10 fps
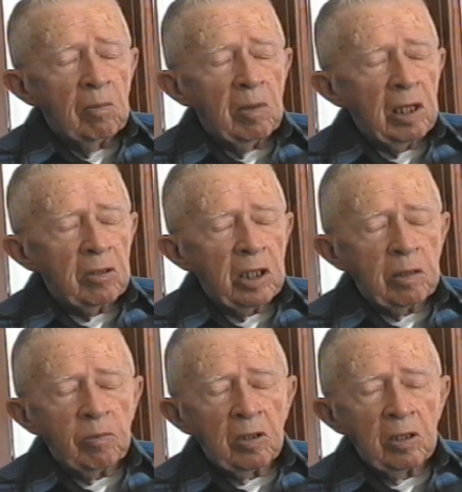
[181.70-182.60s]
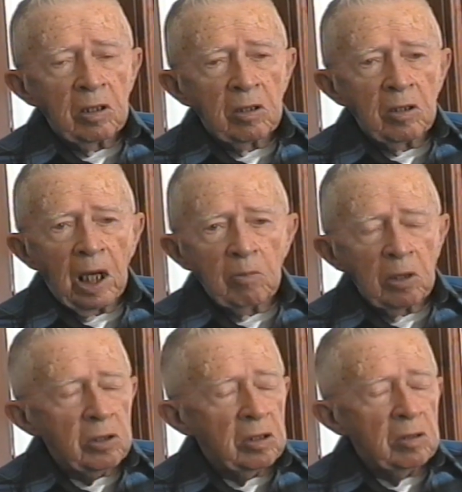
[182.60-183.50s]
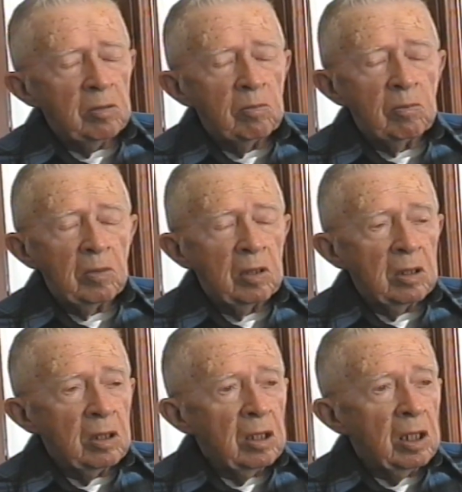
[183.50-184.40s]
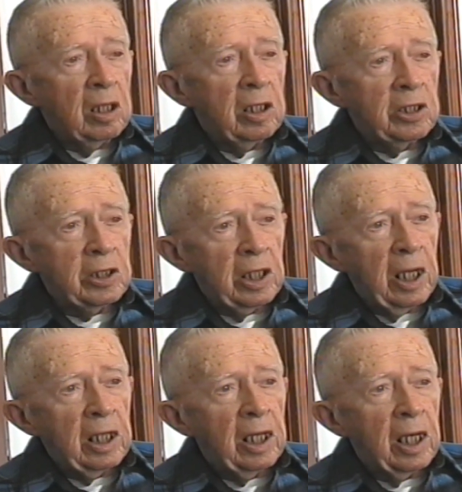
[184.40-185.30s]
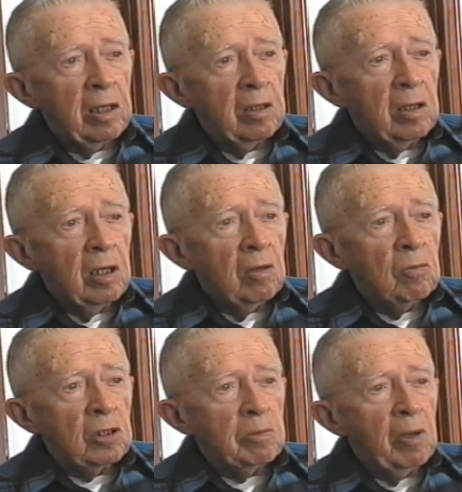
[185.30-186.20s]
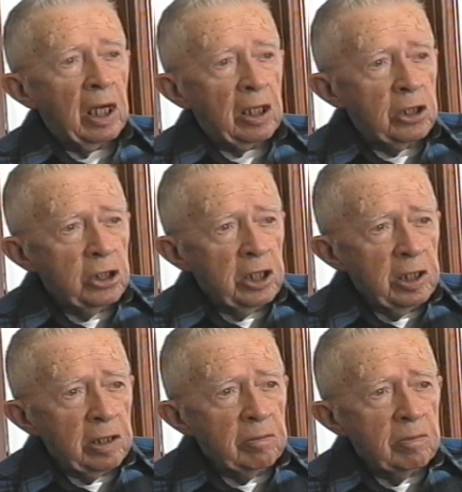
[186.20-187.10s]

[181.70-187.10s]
my grand, grandmother in Eskenine was Margaret Sheehan.